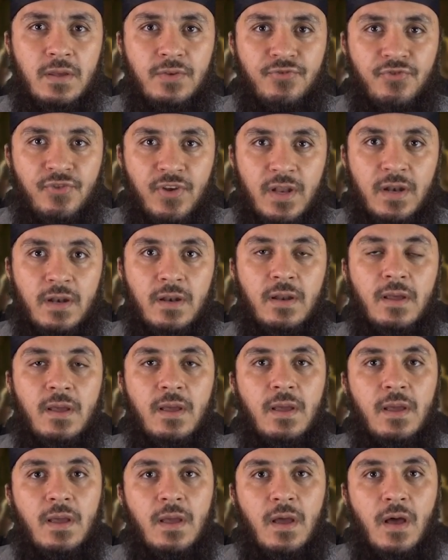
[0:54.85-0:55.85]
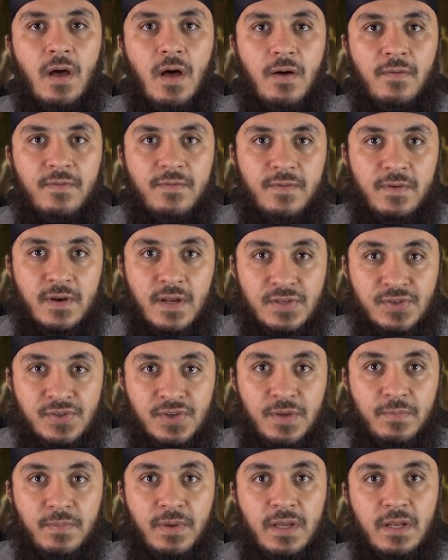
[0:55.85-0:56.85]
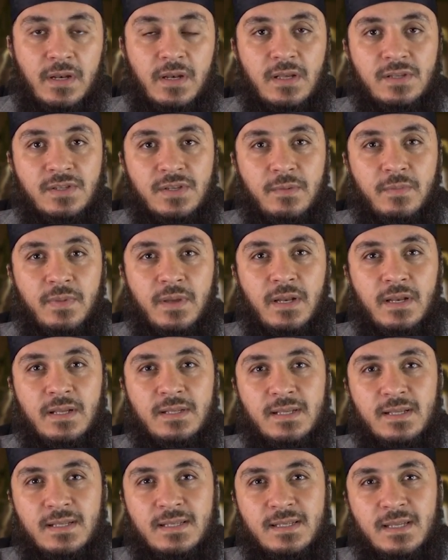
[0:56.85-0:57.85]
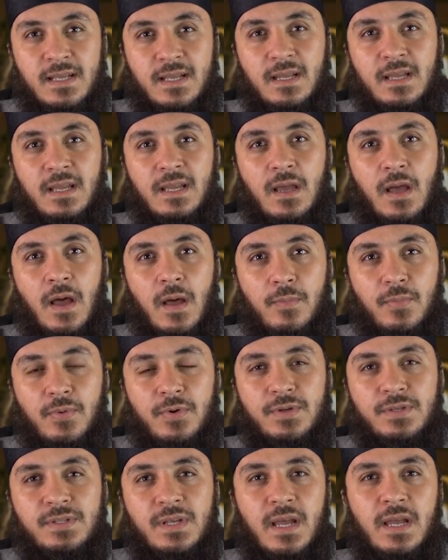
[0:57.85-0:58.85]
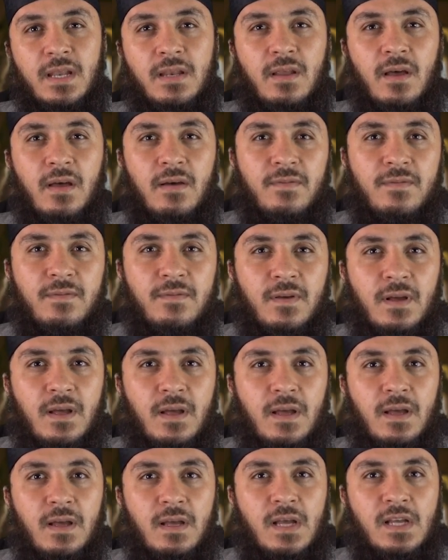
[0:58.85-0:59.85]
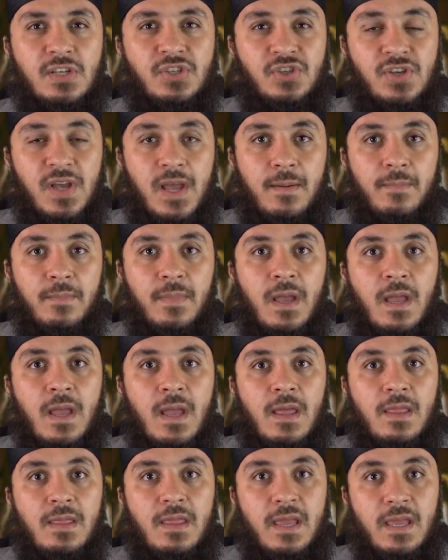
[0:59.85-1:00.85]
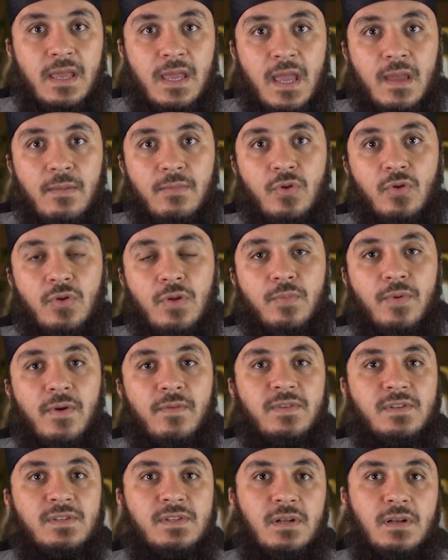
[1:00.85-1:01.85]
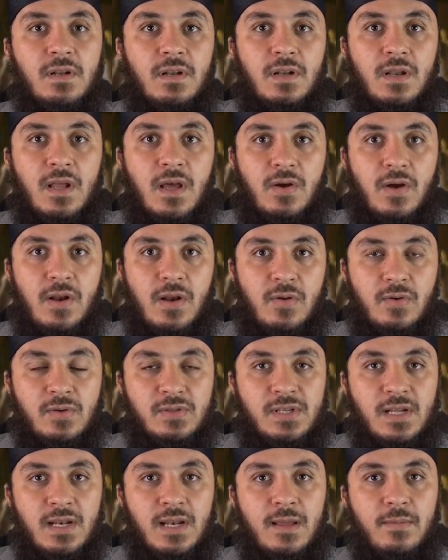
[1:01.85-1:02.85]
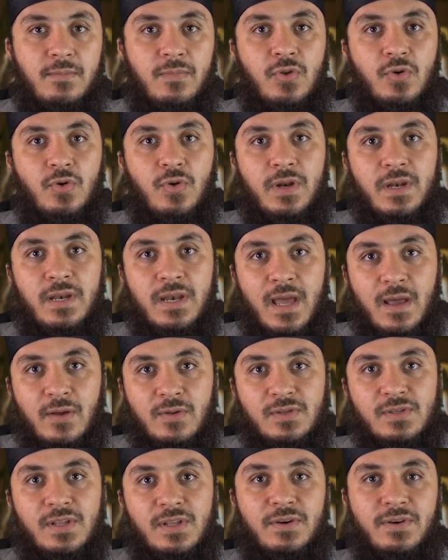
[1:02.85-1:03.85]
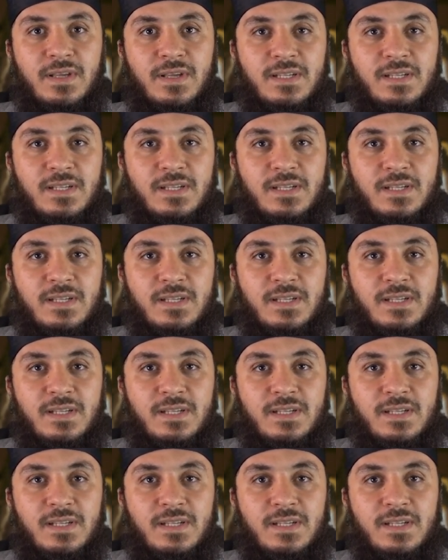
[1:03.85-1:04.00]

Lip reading: jinn of Nasibin. Nasibin is a city, upper side of Al-Sham. They came to the Prophet sallallahu alaihi wasallam to announce their